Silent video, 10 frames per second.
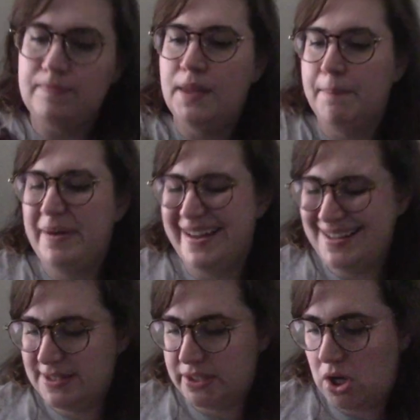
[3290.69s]

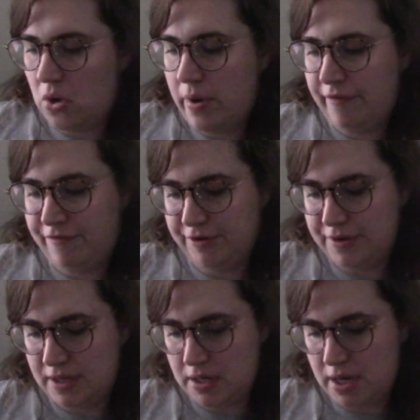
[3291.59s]
But so for
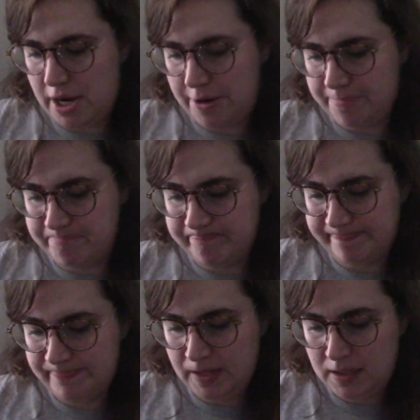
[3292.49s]
the
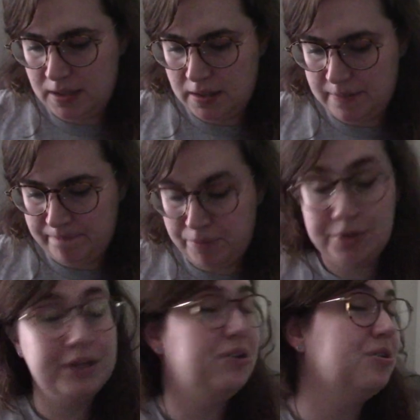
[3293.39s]

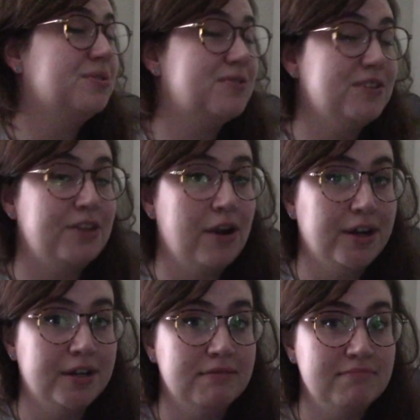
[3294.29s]
Pearly Girls
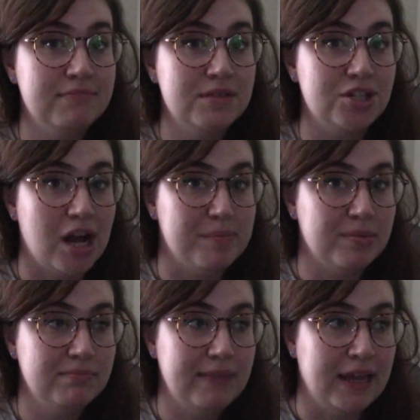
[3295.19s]
yarn shop
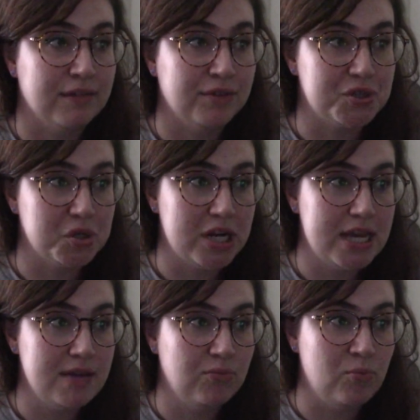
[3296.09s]

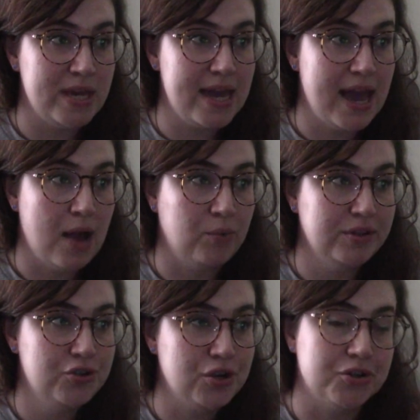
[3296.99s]
anniversary, we had one
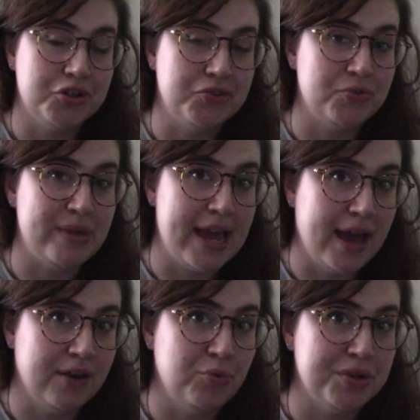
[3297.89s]
of the trunk shows that we
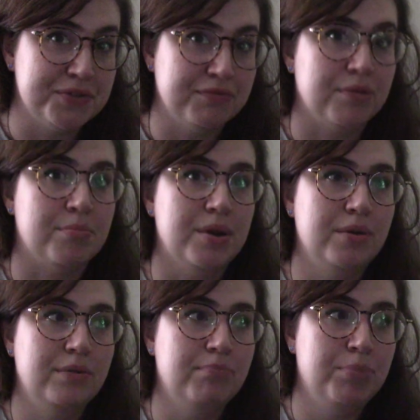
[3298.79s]
had was from
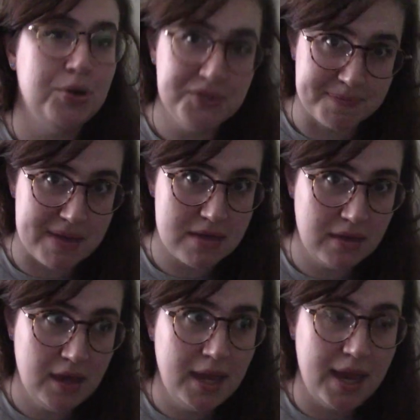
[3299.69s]
Pearl Smith,
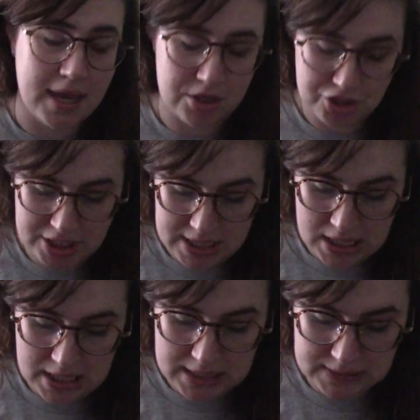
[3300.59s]
and she
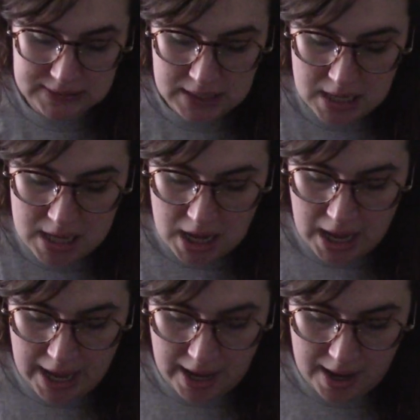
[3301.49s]
does
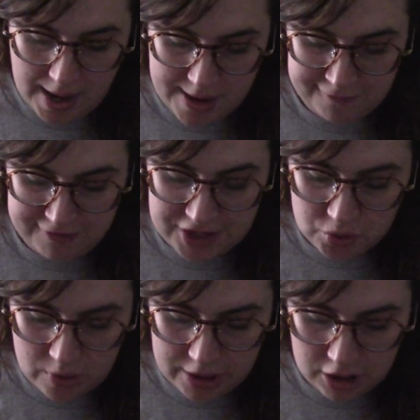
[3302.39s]

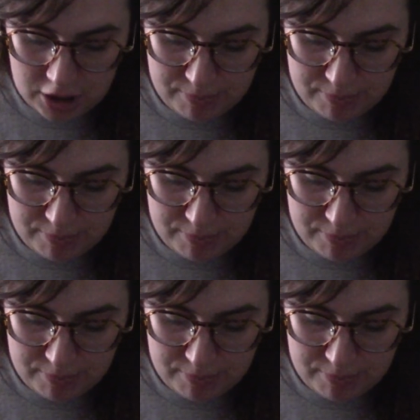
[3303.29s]
freshwater